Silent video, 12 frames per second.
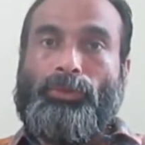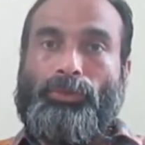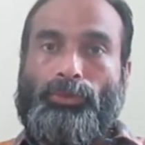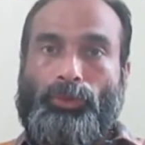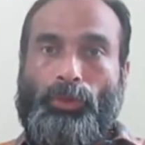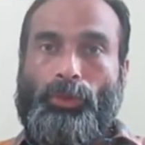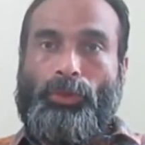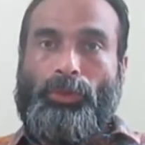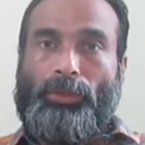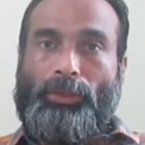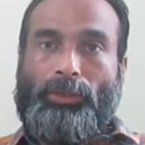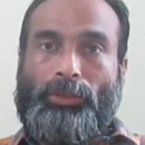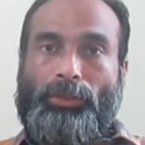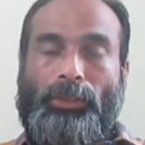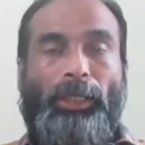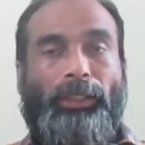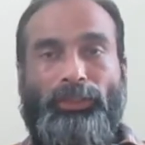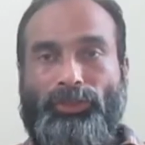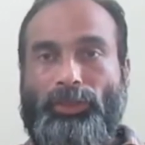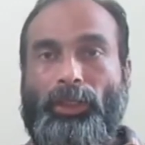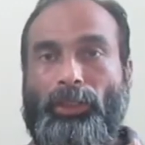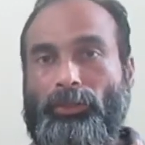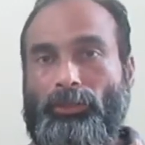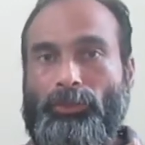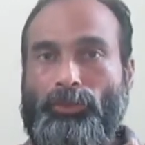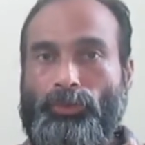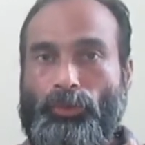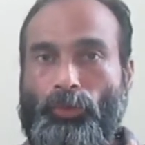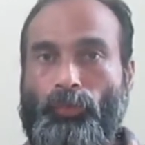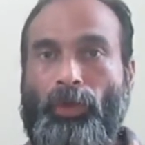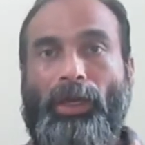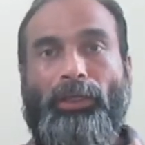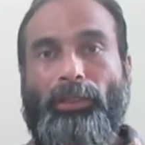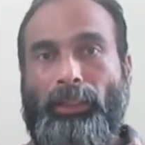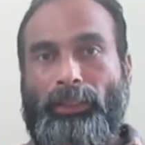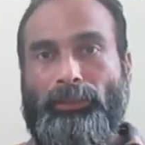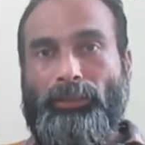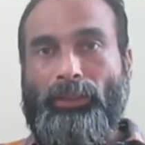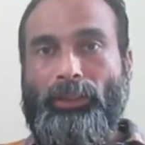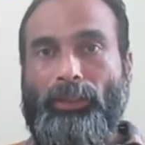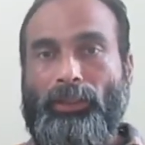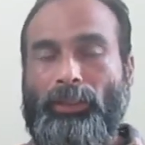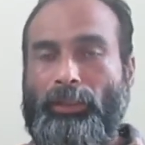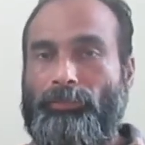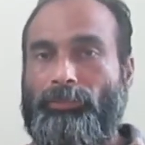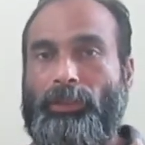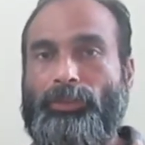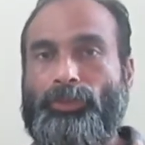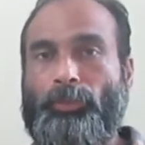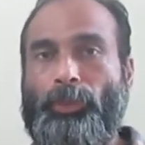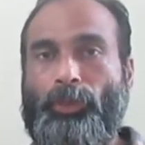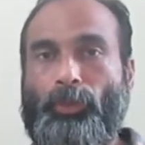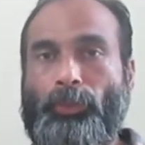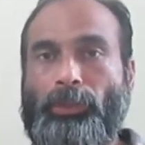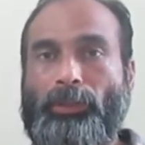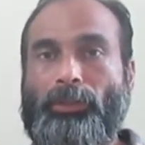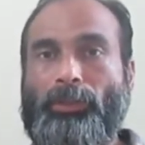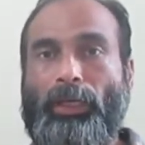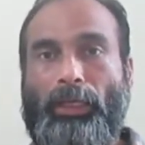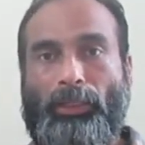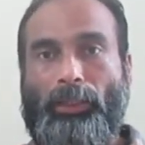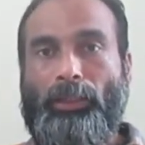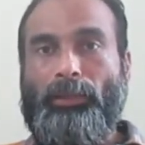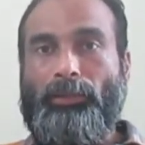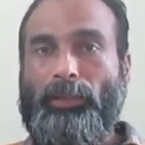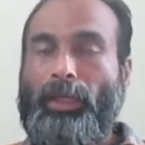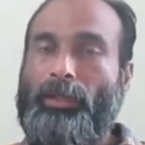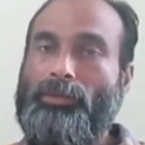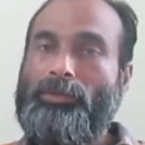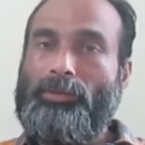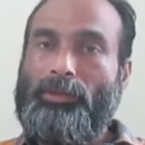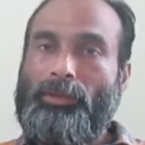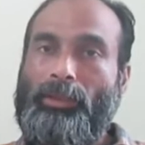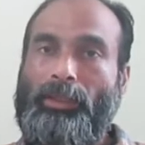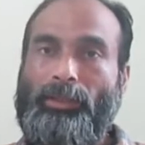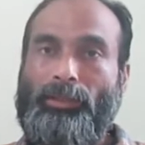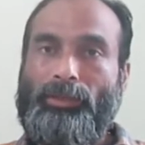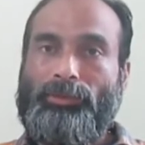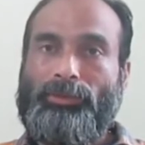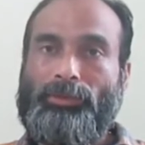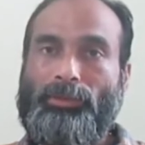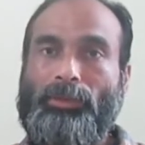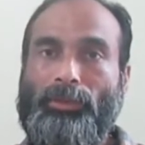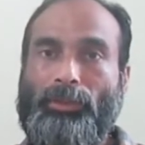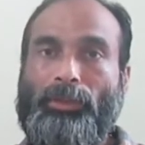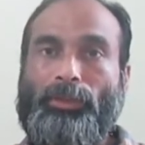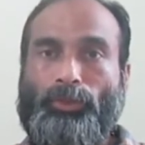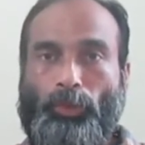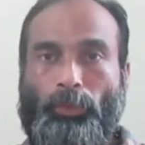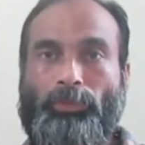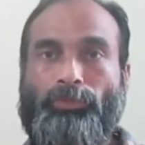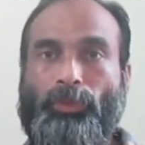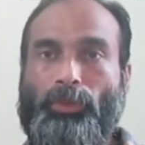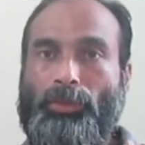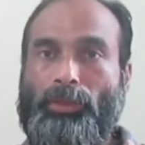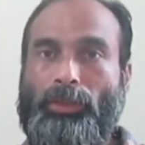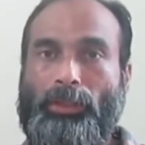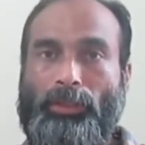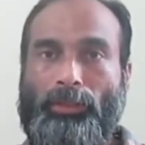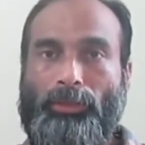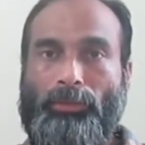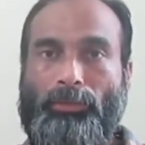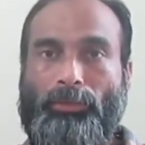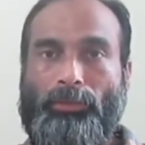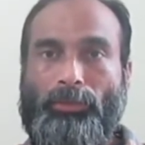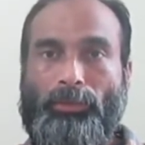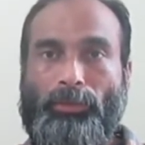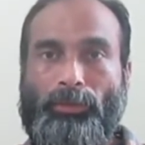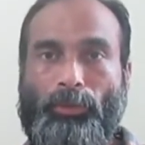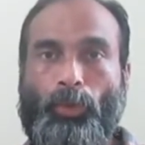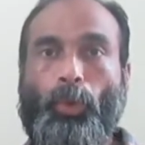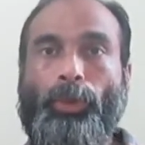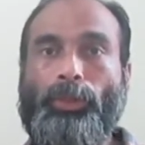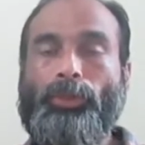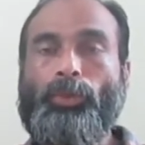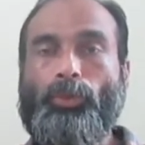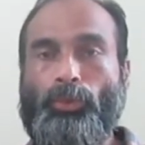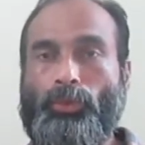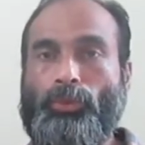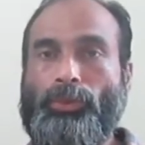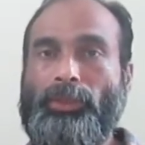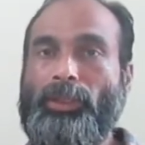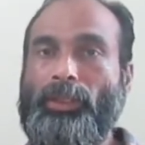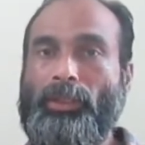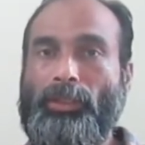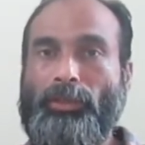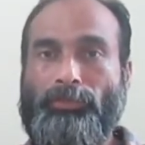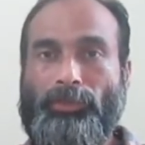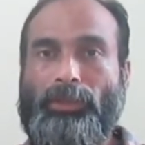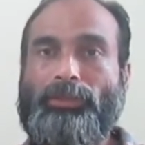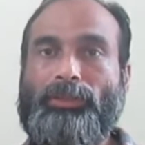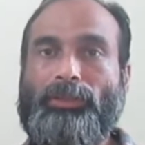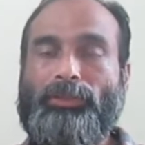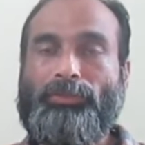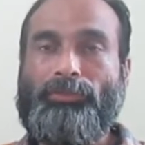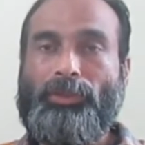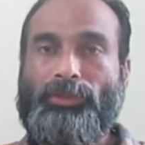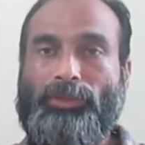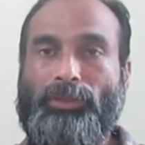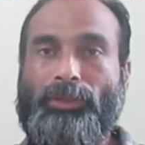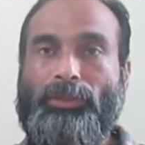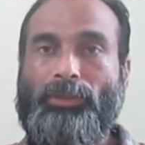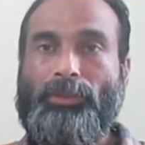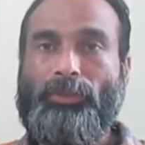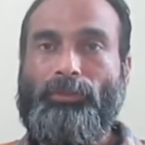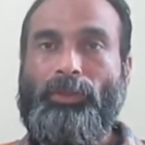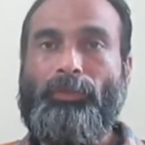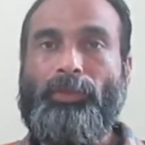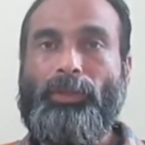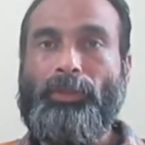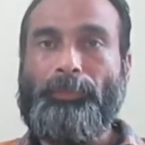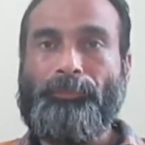so let us start. So what is the difference between array and linked list? So before going to the differences, first we will